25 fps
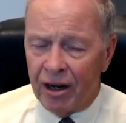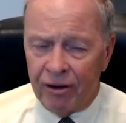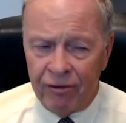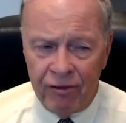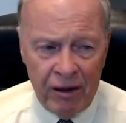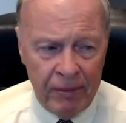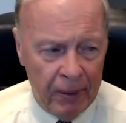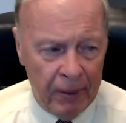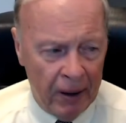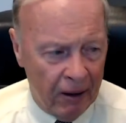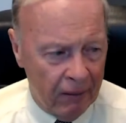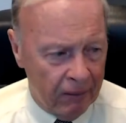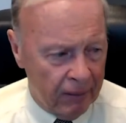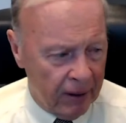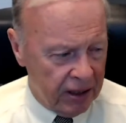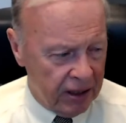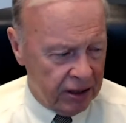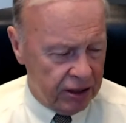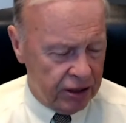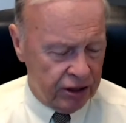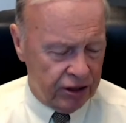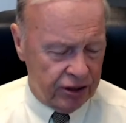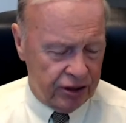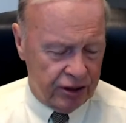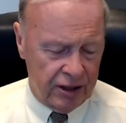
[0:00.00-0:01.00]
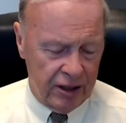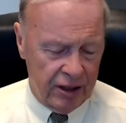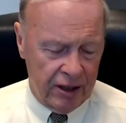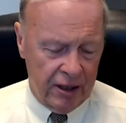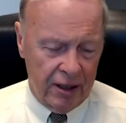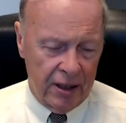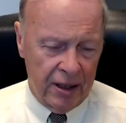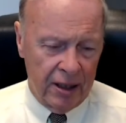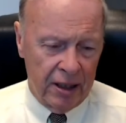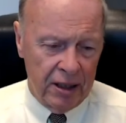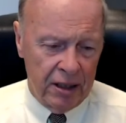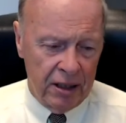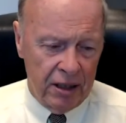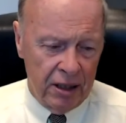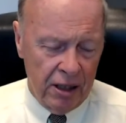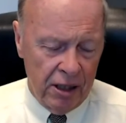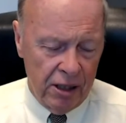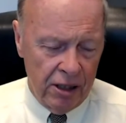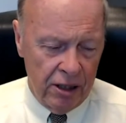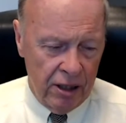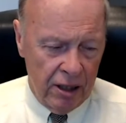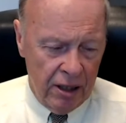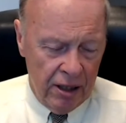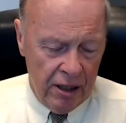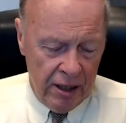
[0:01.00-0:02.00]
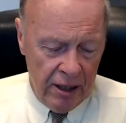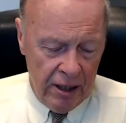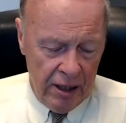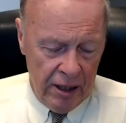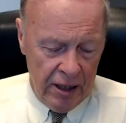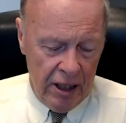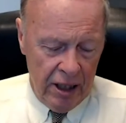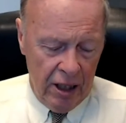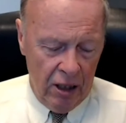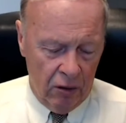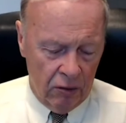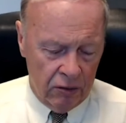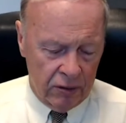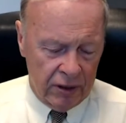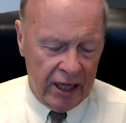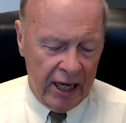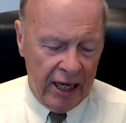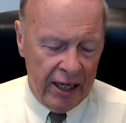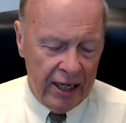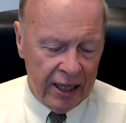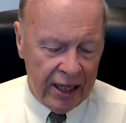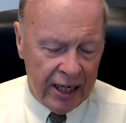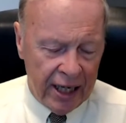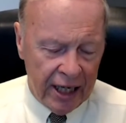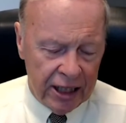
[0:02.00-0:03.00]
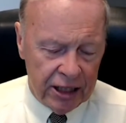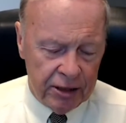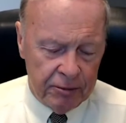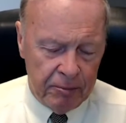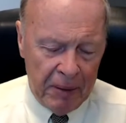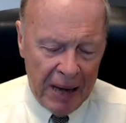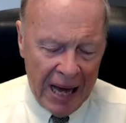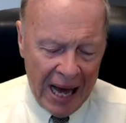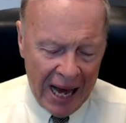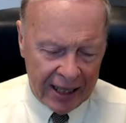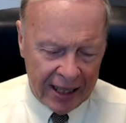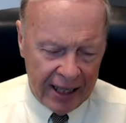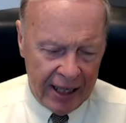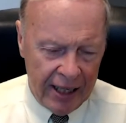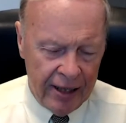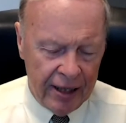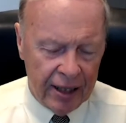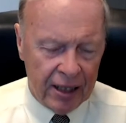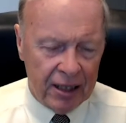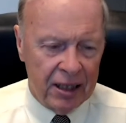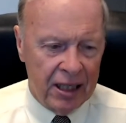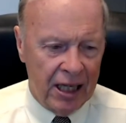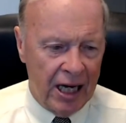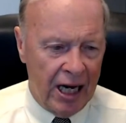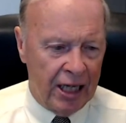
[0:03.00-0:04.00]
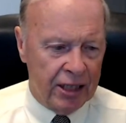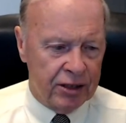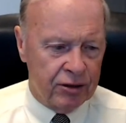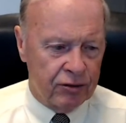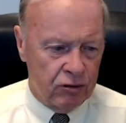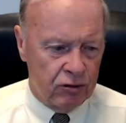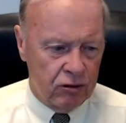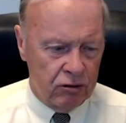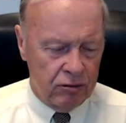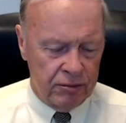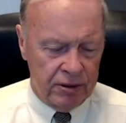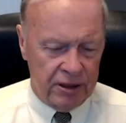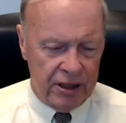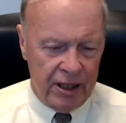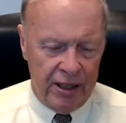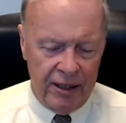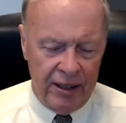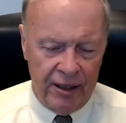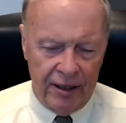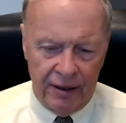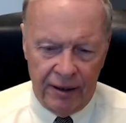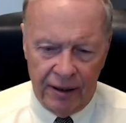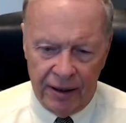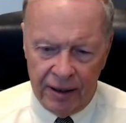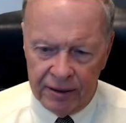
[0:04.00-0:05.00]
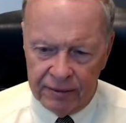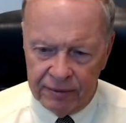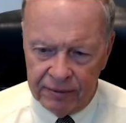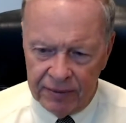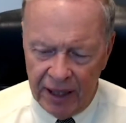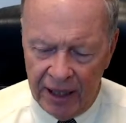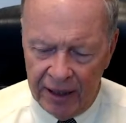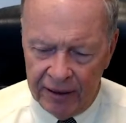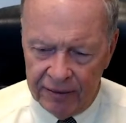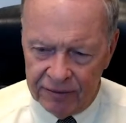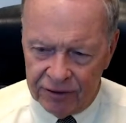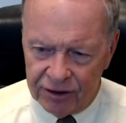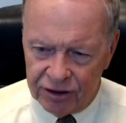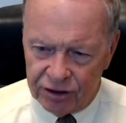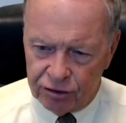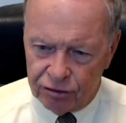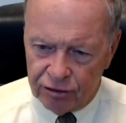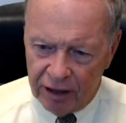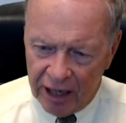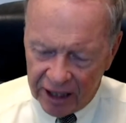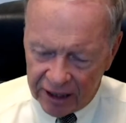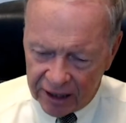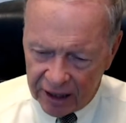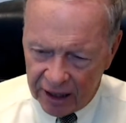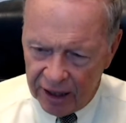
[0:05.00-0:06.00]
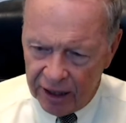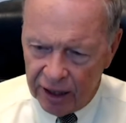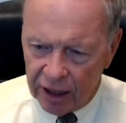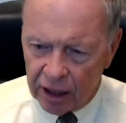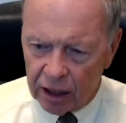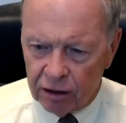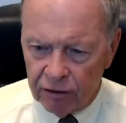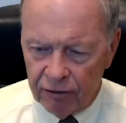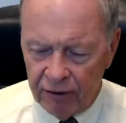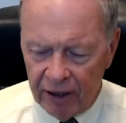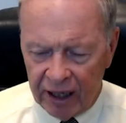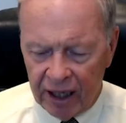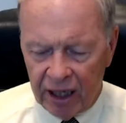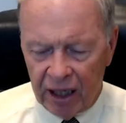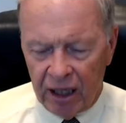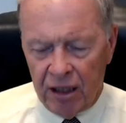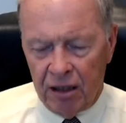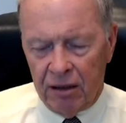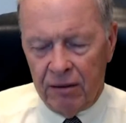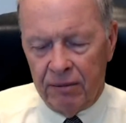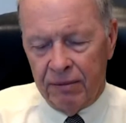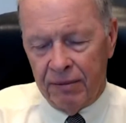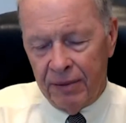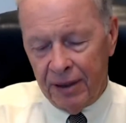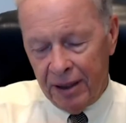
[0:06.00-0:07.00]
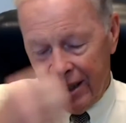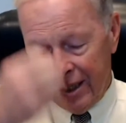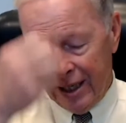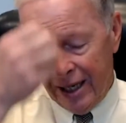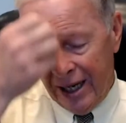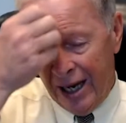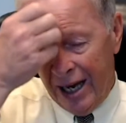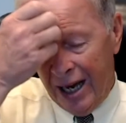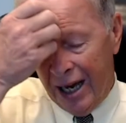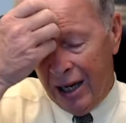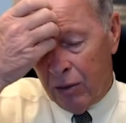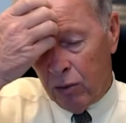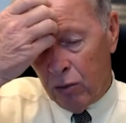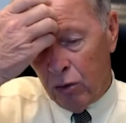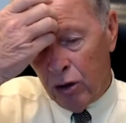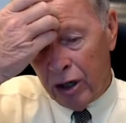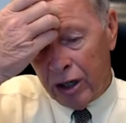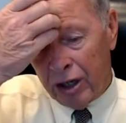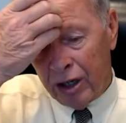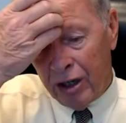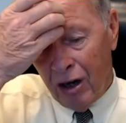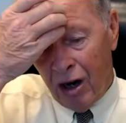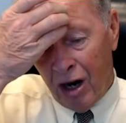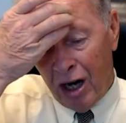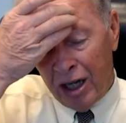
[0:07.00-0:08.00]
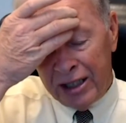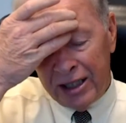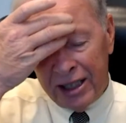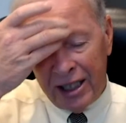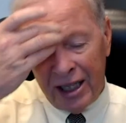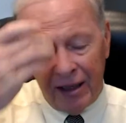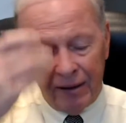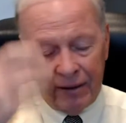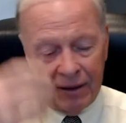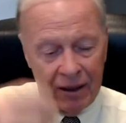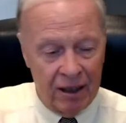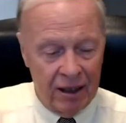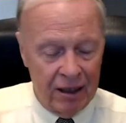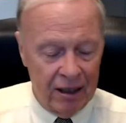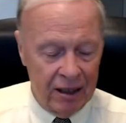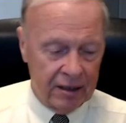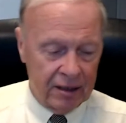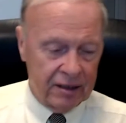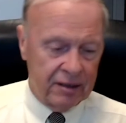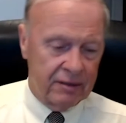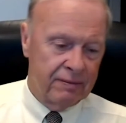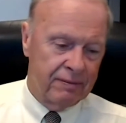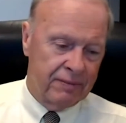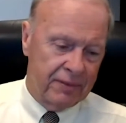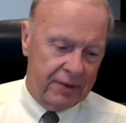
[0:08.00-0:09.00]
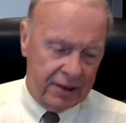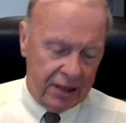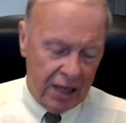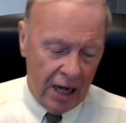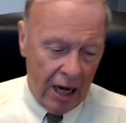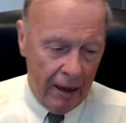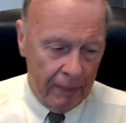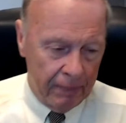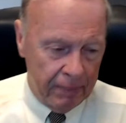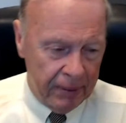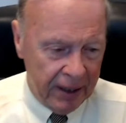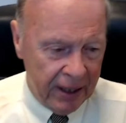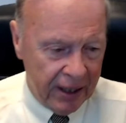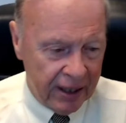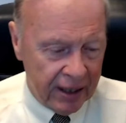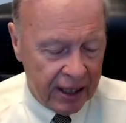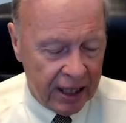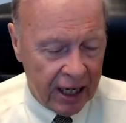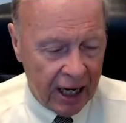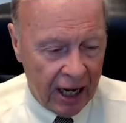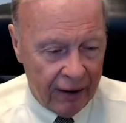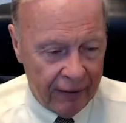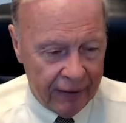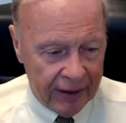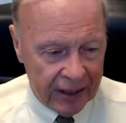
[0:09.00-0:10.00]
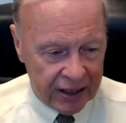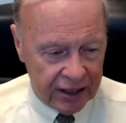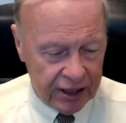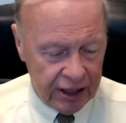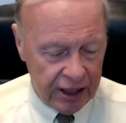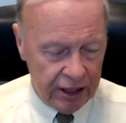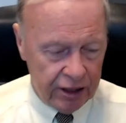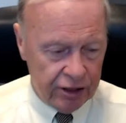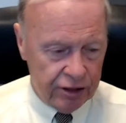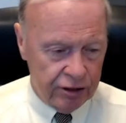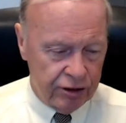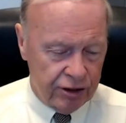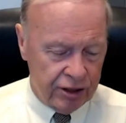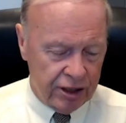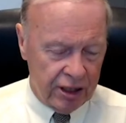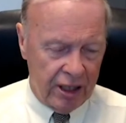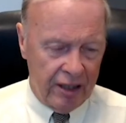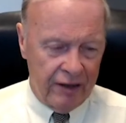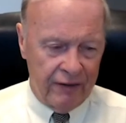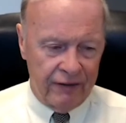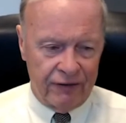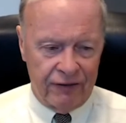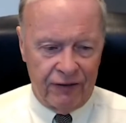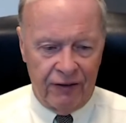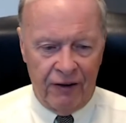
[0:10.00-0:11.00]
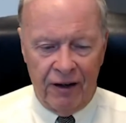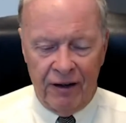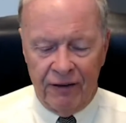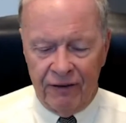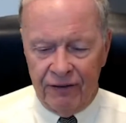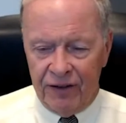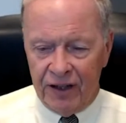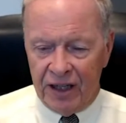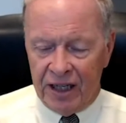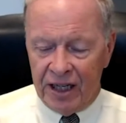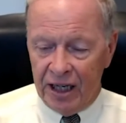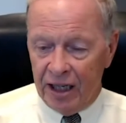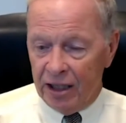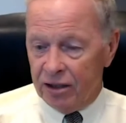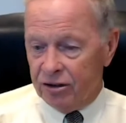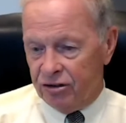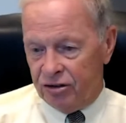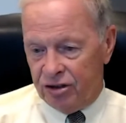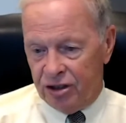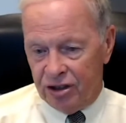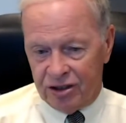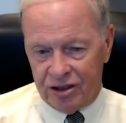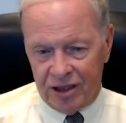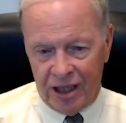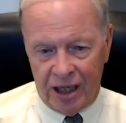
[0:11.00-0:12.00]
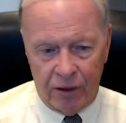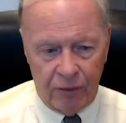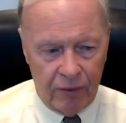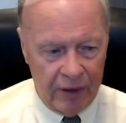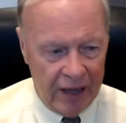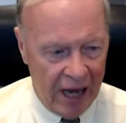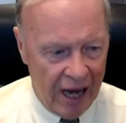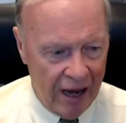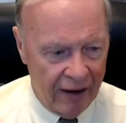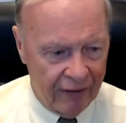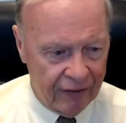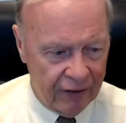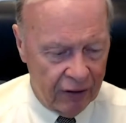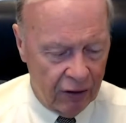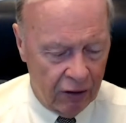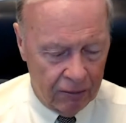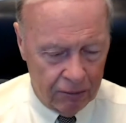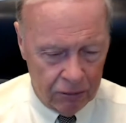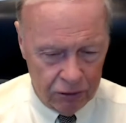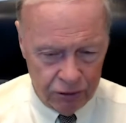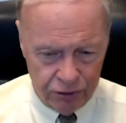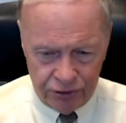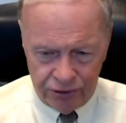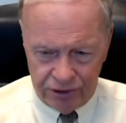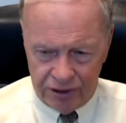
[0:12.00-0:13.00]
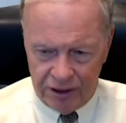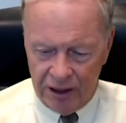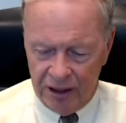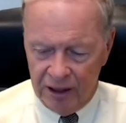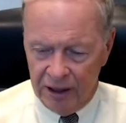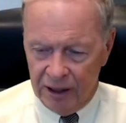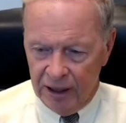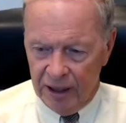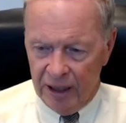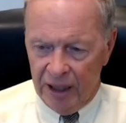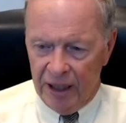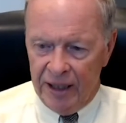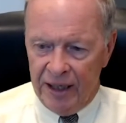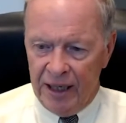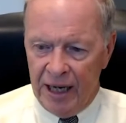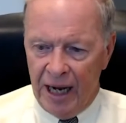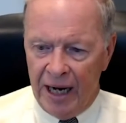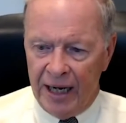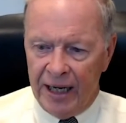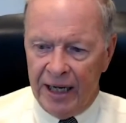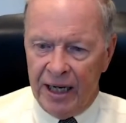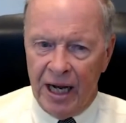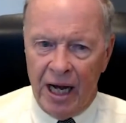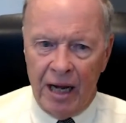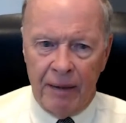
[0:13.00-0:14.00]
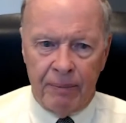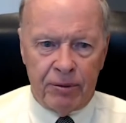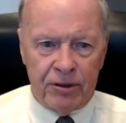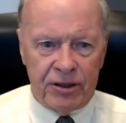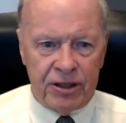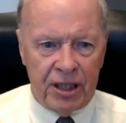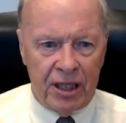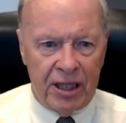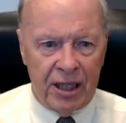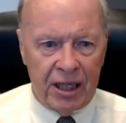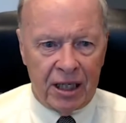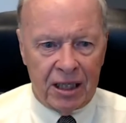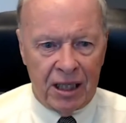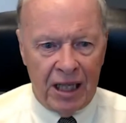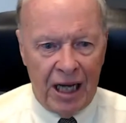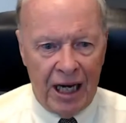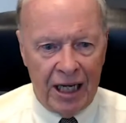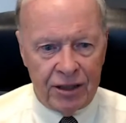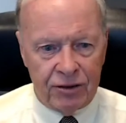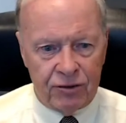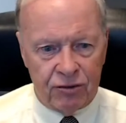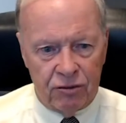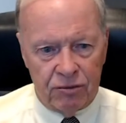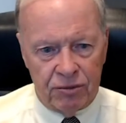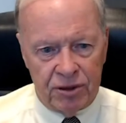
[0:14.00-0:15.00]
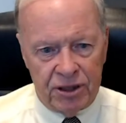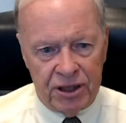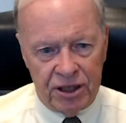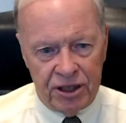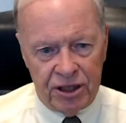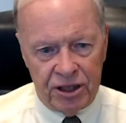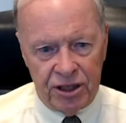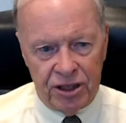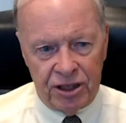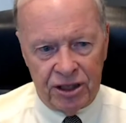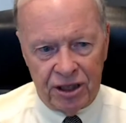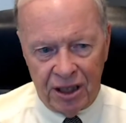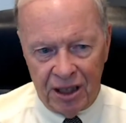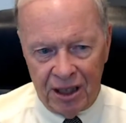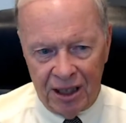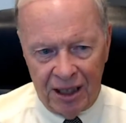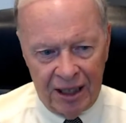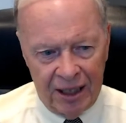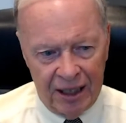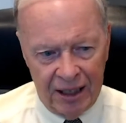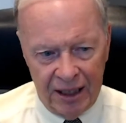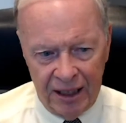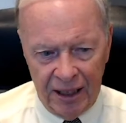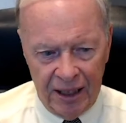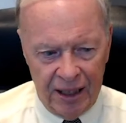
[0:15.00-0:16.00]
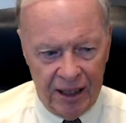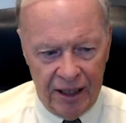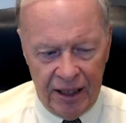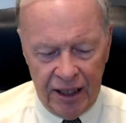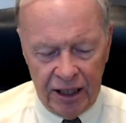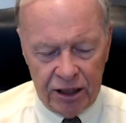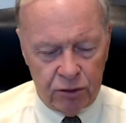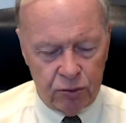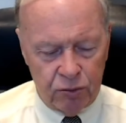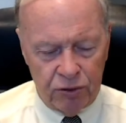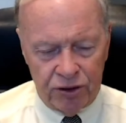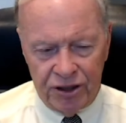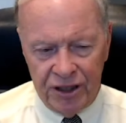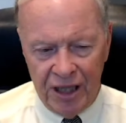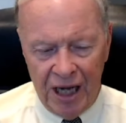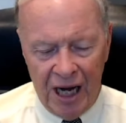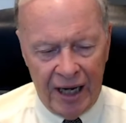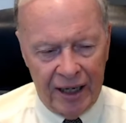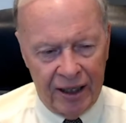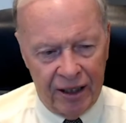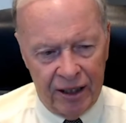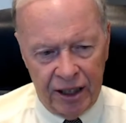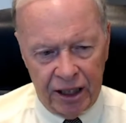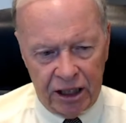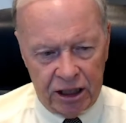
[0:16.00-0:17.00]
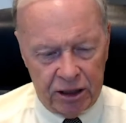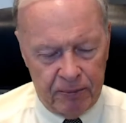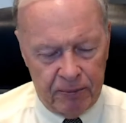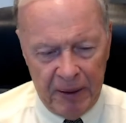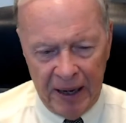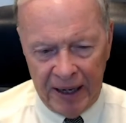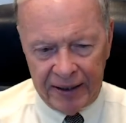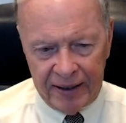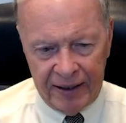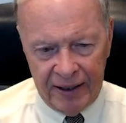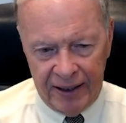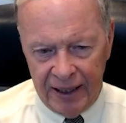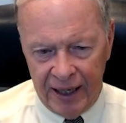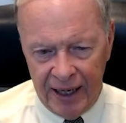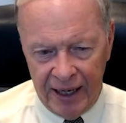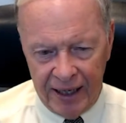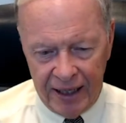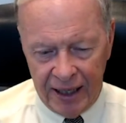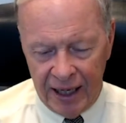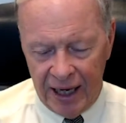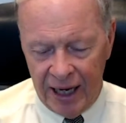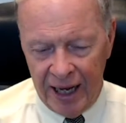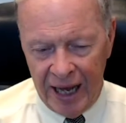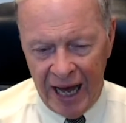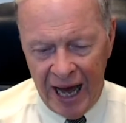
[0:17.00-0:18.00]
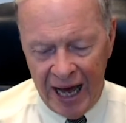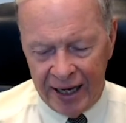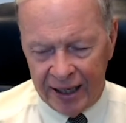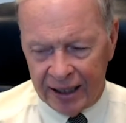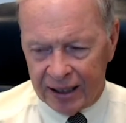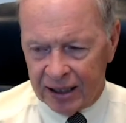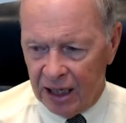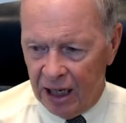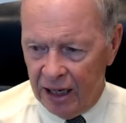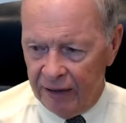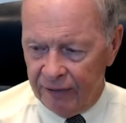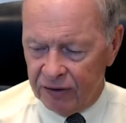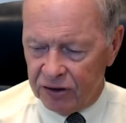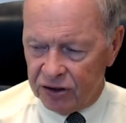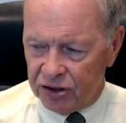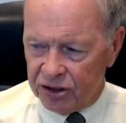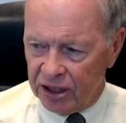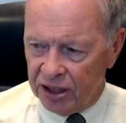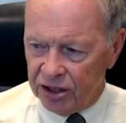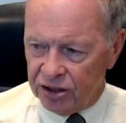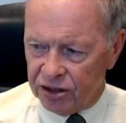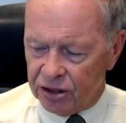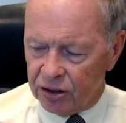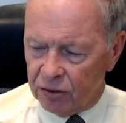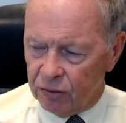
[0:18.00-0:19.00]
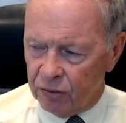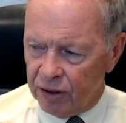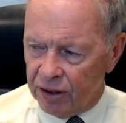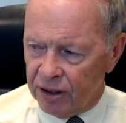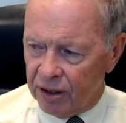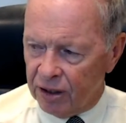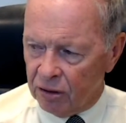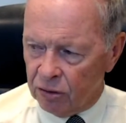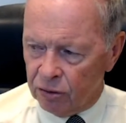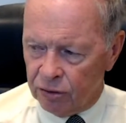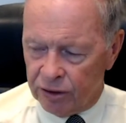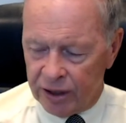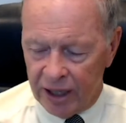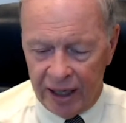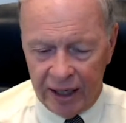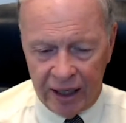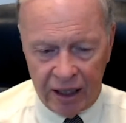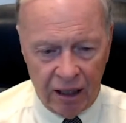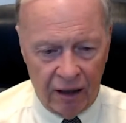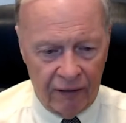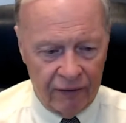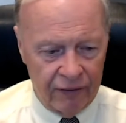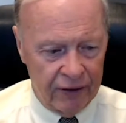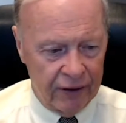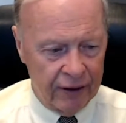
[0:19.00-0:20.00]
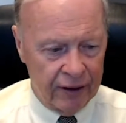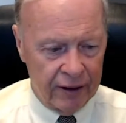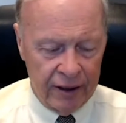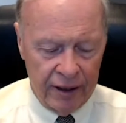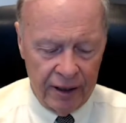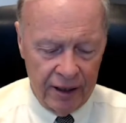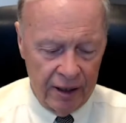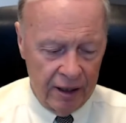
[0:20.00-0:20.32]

to rebound by just uh, you know, getting kids back in the classrooms and uh, and strengthening the curriculum and working hard to get uh, competent, caring teachers in front of the kids, just like we have in almost 99% of the classrooms. This is uh, this was not unexpected. I, I had a conversation with the lieutenant governor